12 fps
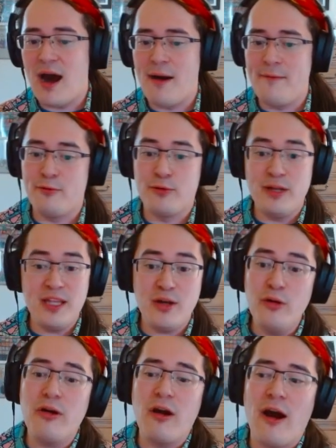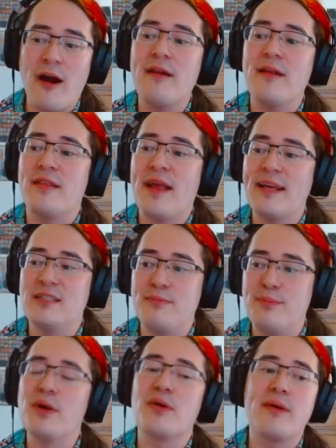Really cool card, nice
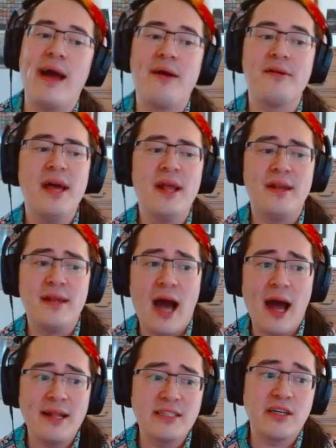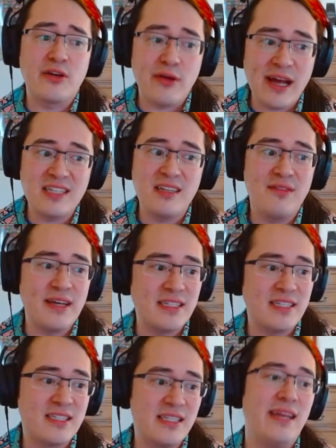build around, not as aggressive as
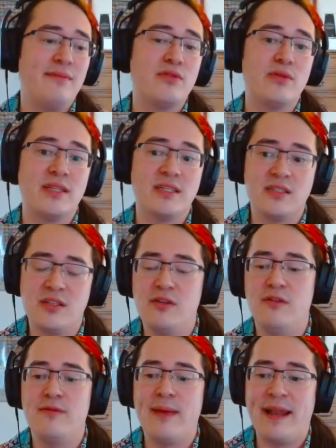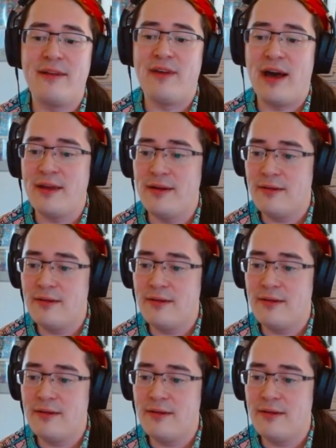it seems with its 2 mana value.